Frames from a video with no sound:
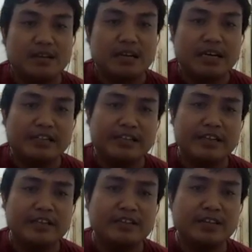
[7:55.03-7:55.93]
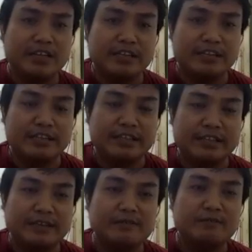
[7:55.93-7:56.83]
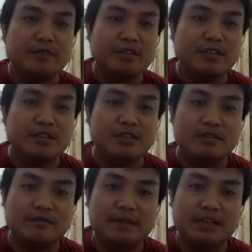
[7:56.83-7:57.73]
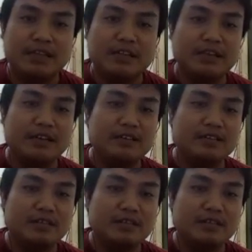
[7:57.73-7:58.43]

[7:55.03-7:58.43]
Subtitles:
I think it's same with the vanilla GAN,